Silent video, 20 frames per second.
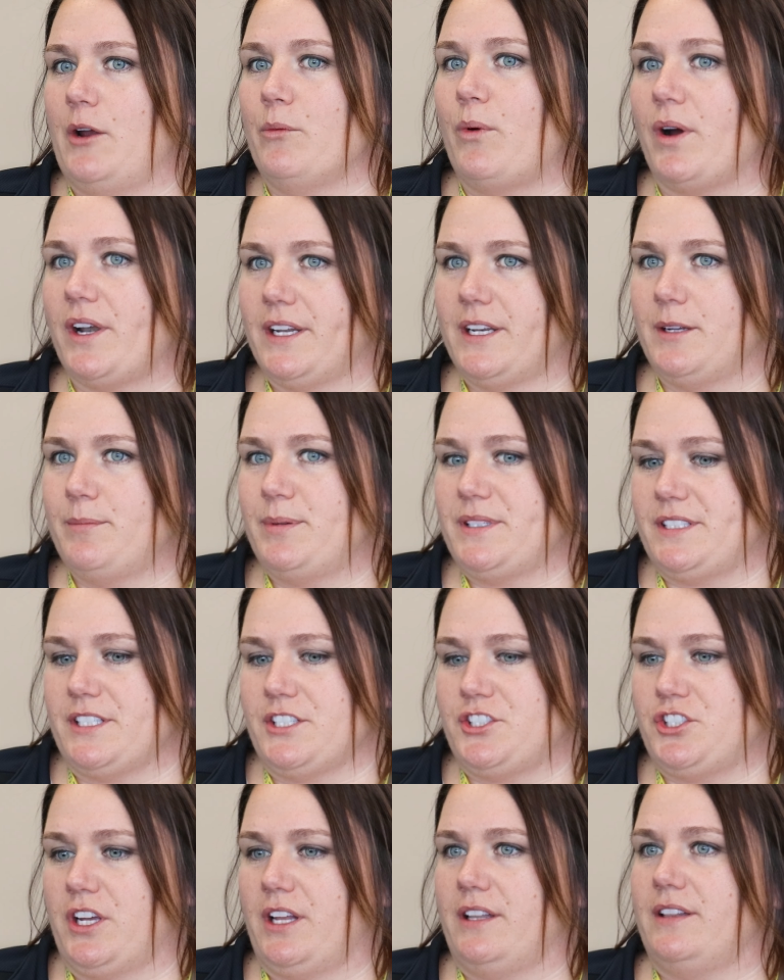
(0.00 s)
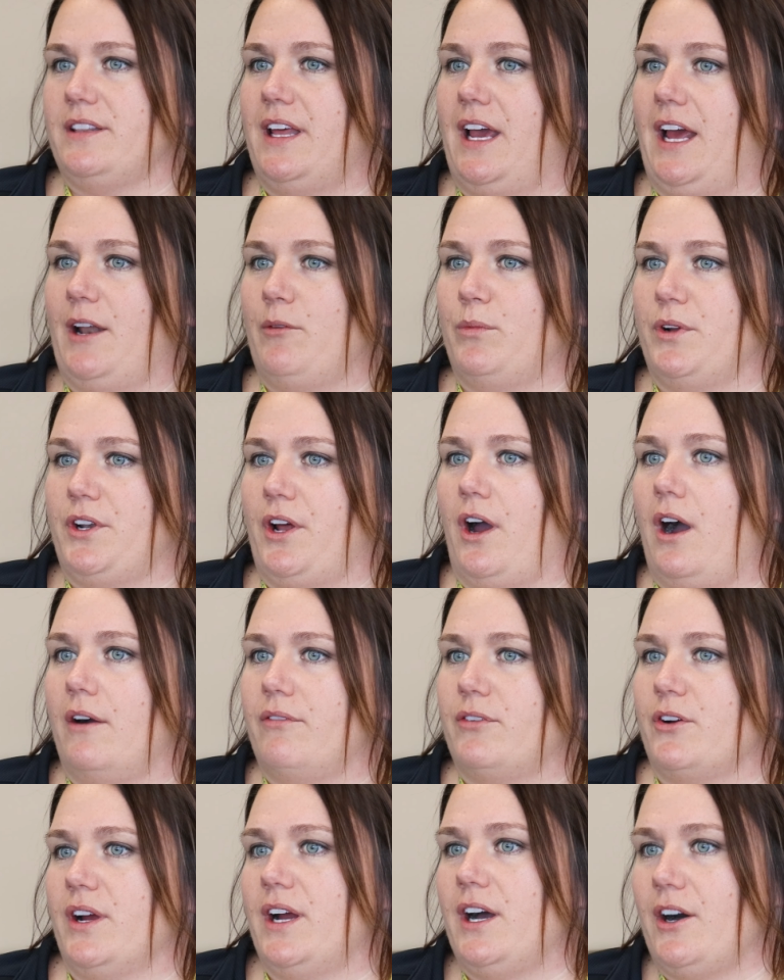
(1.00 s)
I wanted a position that would
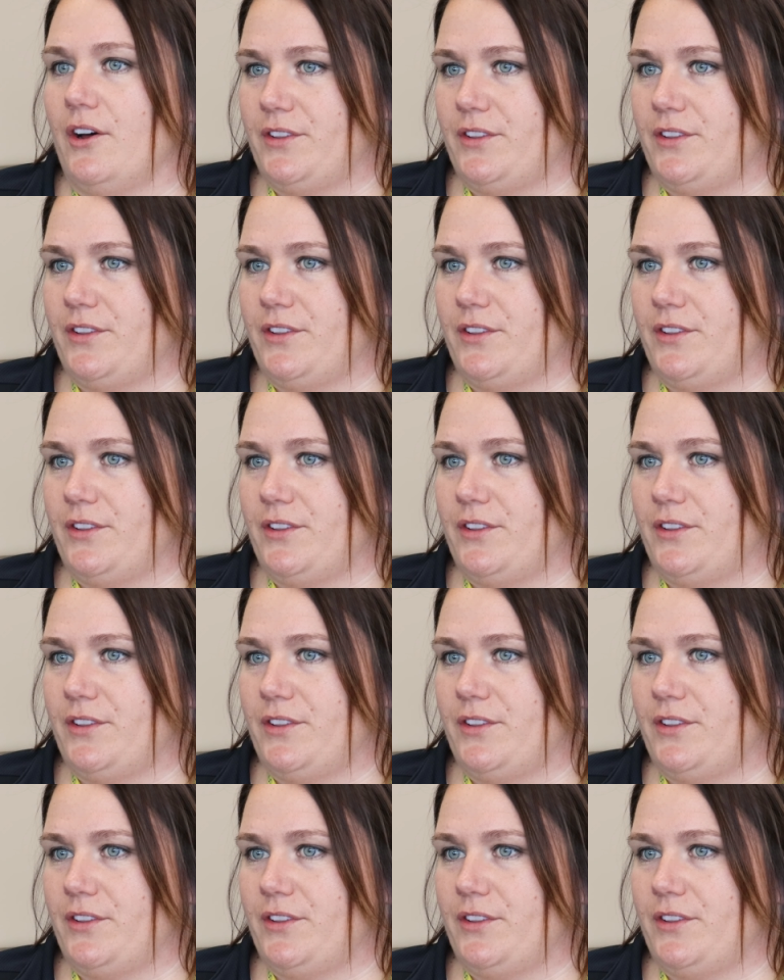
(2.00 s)
offer a